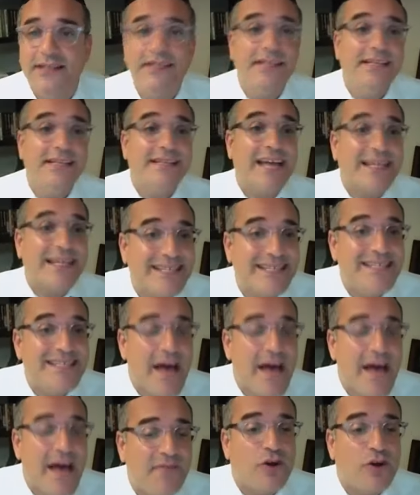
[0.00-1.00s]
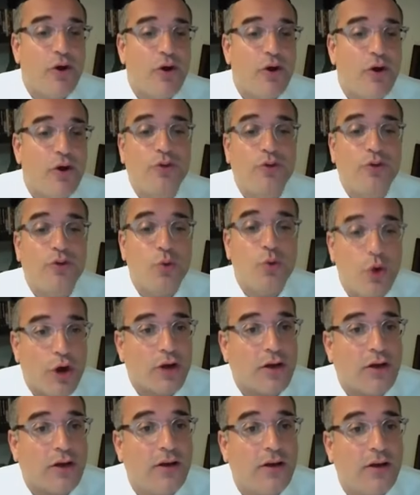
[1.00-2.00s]
That's never going to
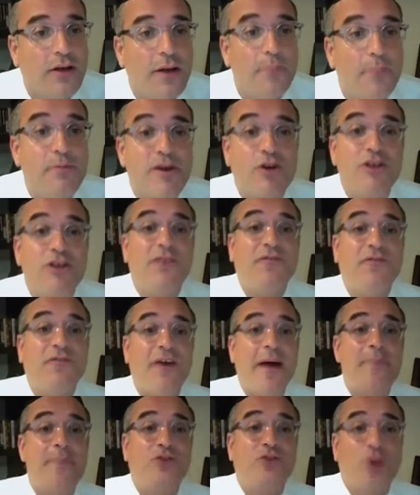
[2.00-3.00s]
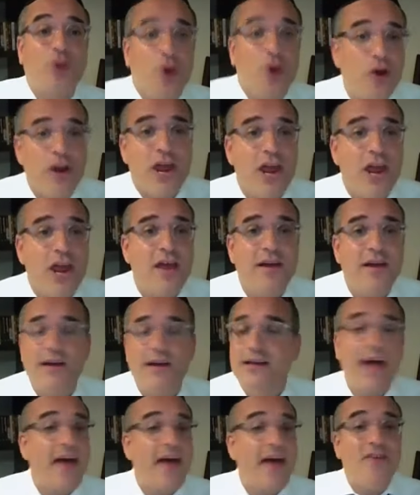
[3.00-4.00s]
work because if I'm dirty,
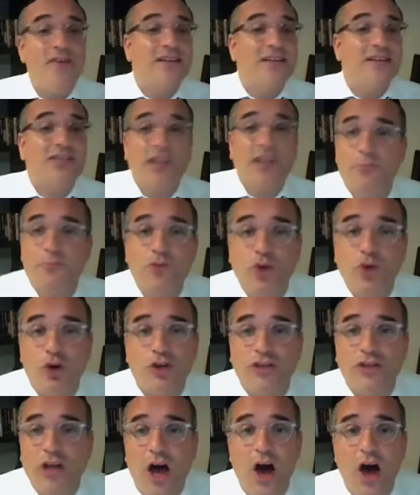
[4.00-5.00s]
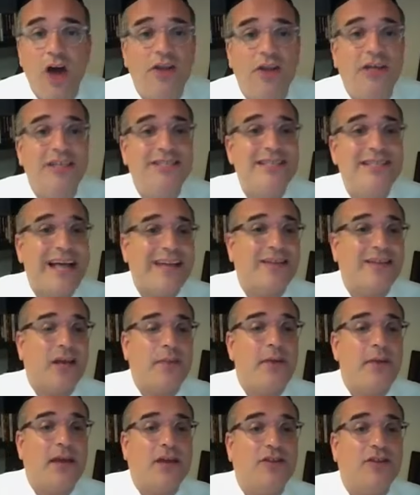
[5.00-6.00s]
having some dirt on is not going
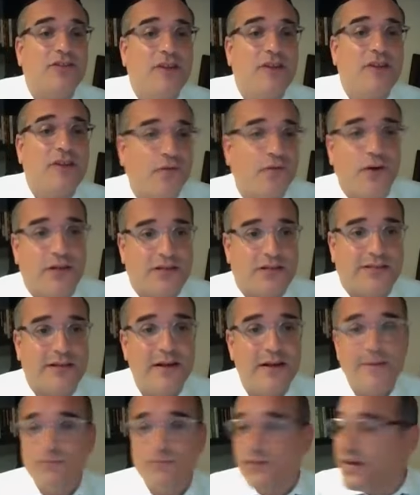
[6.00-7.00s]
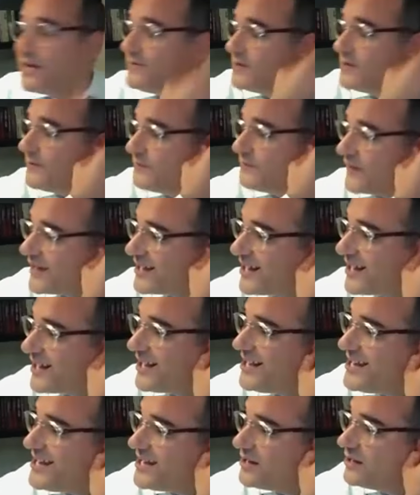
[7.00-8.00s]
to make a difference. And even if I
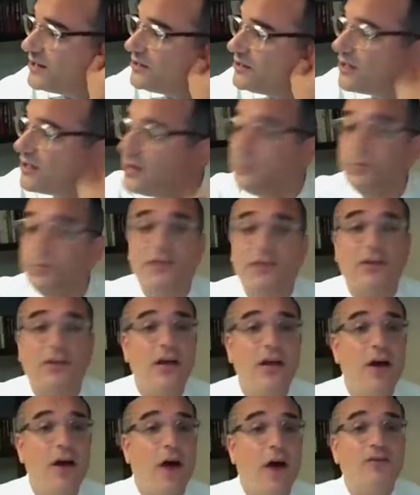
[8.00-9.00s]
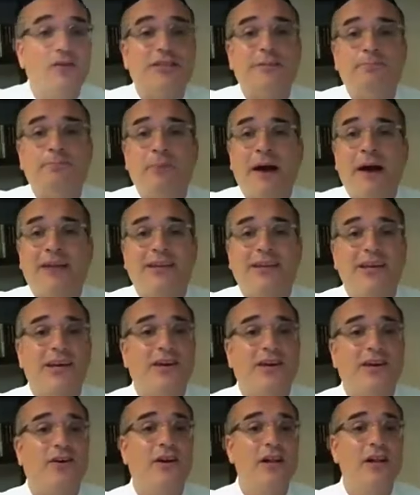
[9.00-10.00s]
clean a little bit of a spot
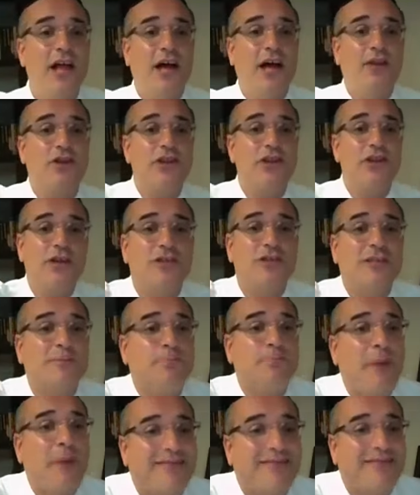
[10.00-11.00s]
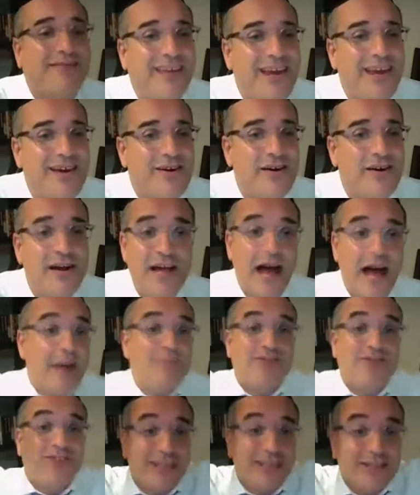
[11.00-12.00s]
here and another spot there, I'm
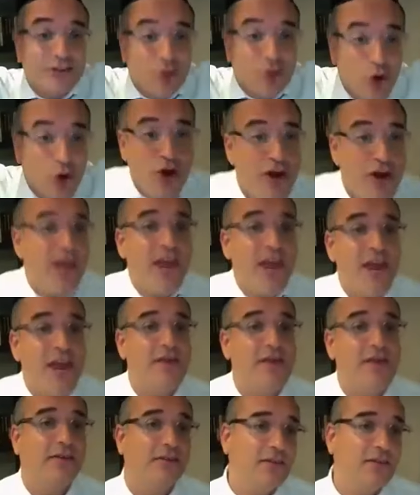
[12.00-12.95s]
still dirty.